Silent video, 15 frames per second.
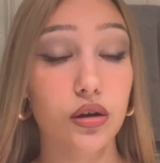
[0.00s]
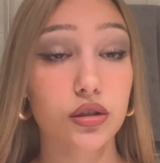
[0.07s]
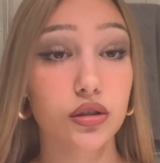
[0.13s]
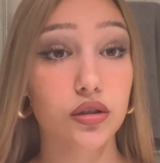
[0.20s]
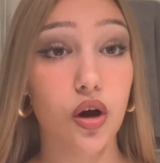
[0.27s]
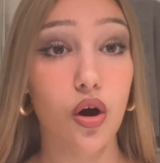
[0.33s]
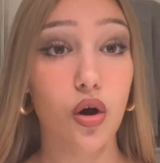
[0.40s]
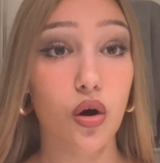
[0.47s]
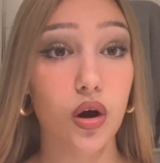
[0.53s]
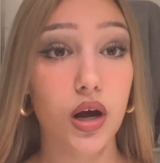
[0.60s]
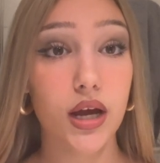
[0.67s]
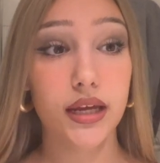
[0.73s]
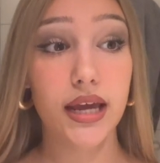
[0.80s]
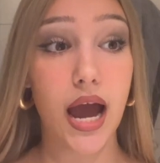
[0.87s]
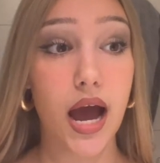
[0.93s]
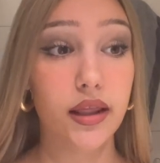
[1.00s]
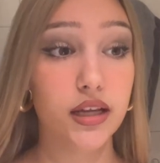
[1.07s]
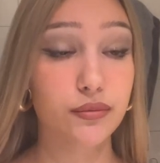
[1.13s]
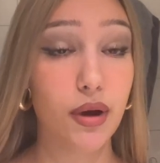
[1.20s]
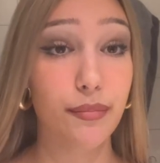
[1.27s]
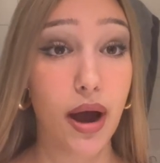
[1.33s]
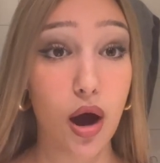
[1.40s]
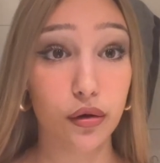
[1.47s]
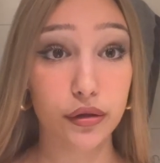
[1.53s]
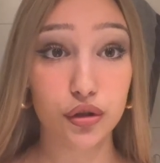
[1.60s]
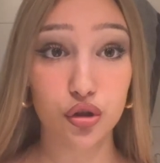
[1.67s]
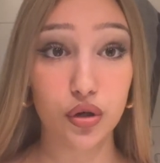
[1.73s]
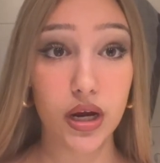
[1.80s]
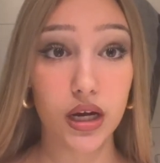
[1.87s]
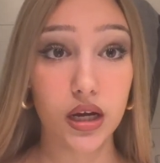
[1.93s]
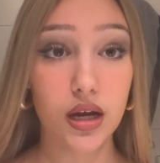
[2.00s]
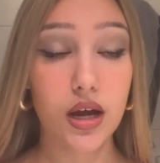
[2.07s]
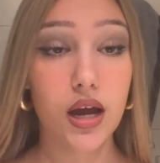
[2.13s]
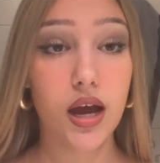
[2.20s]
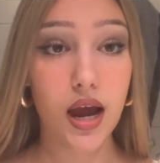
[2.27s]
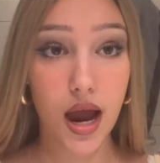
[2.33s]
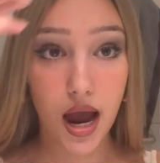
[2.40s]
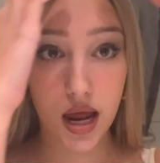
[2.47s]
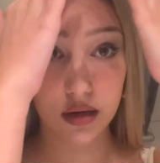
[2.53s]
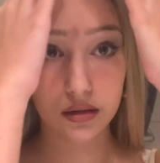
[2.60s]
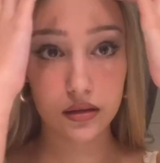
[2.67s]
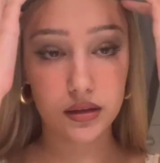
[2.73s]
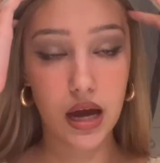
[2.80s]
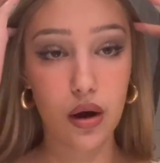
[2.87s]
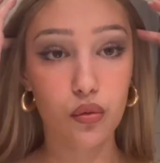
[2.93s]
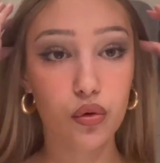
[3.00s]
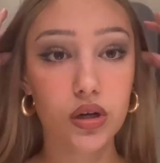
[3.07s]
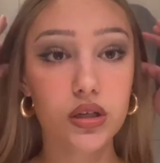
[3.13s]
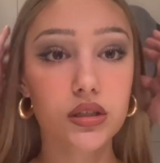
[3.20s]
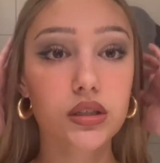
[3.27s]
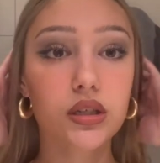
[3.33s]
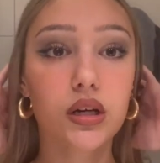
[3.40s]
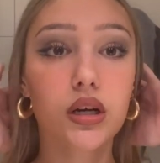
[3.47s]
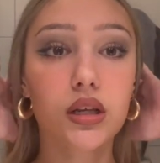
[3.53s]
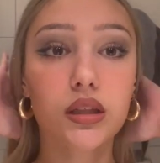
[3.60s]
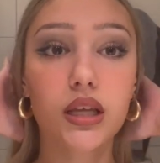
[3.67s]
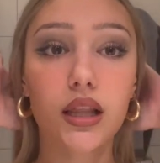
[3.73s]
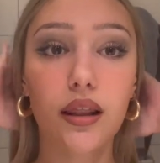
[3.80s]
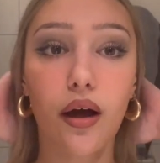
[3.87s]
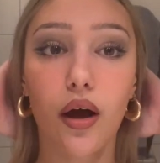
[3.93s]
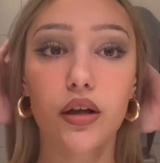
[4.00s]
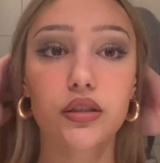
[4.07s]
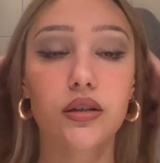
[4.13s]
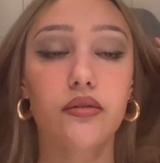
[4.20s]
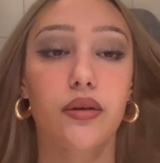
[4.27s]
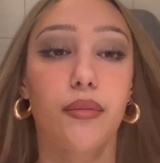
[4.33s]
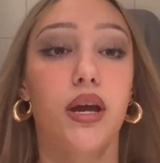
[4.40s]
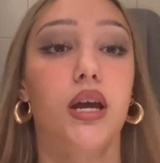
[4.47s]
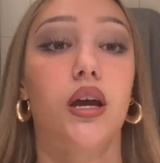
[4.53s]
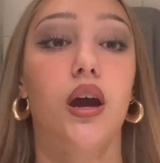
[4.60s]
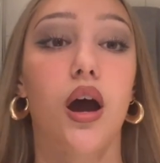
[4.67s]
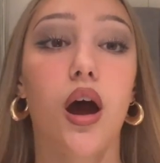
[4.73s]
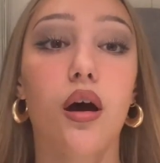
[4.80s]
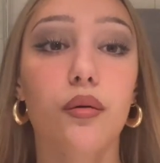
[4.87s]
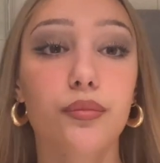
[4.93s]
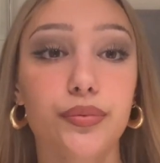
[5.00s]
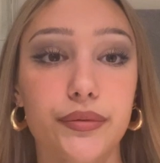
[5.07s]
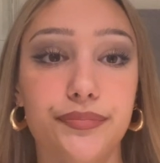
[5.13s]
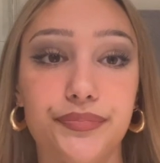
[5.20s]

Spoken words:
So yeah, this is my powder trick. And that was the last of the makeup.